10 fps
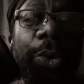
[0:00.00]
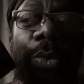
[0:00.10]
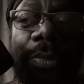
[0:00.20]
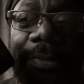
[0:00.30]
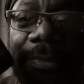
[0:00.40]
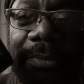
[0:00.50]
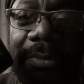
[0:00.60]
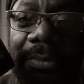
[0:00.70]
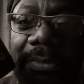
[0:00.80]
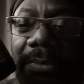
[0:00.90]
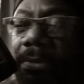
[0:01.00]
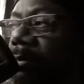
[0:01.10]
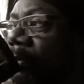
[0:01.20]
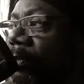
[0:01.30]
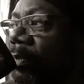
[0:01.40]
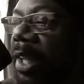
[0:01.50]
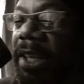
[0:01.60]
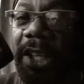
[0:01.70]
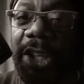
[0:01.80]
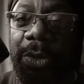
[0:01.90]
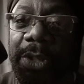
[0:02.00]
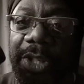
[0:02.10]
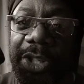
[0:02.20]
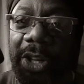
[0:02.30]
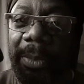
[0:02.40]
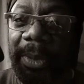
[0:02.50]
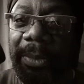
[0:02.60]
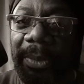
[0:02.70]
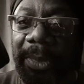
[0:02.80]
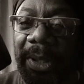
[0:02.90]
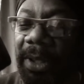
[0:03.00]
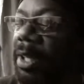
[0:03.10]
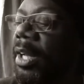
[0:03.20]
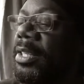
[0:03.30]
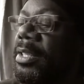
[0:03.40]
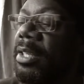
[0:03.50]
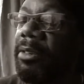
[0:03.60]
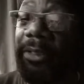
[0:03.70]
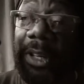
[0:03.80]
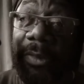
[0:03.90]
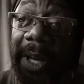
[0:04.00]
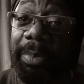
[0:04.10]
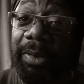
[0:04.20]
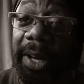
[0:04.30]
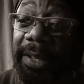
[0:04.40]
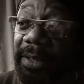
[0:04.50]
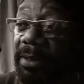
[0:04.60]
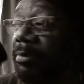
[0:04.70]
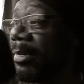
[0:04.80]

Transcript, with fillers: II in a used shop, as I said, for a great price.